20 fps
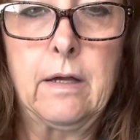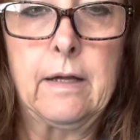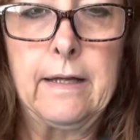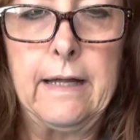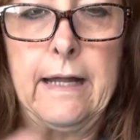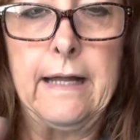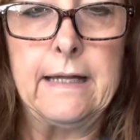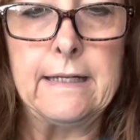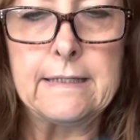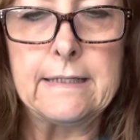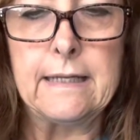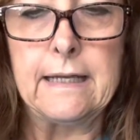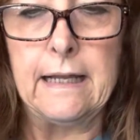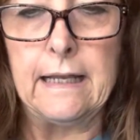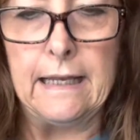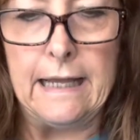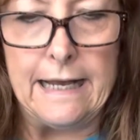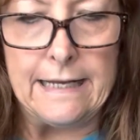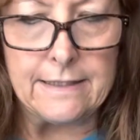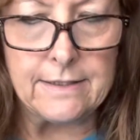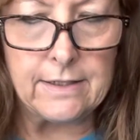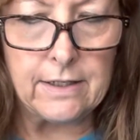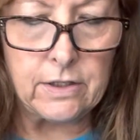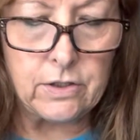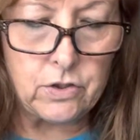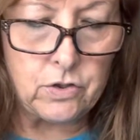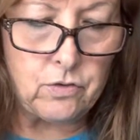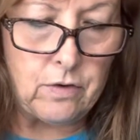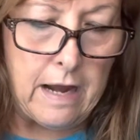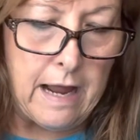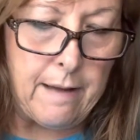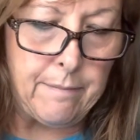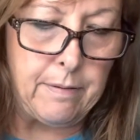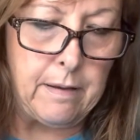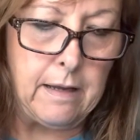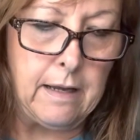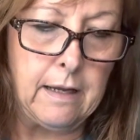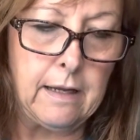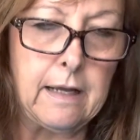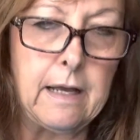It's an elastic strap.
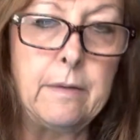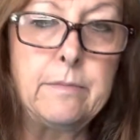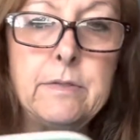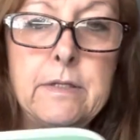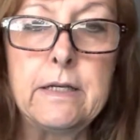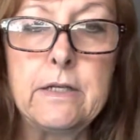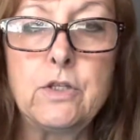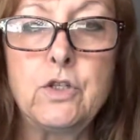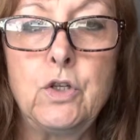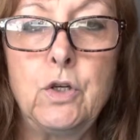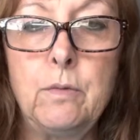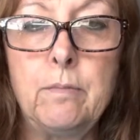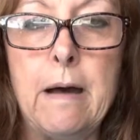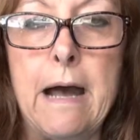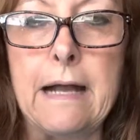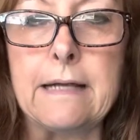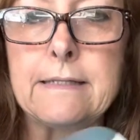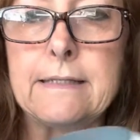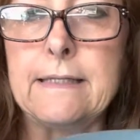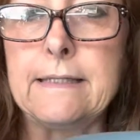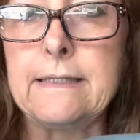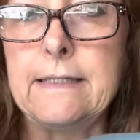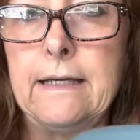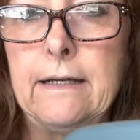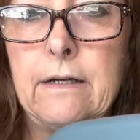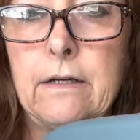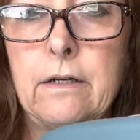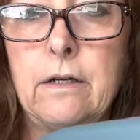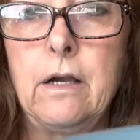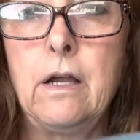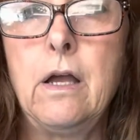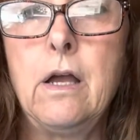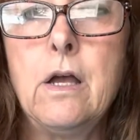It comes in two boxes here.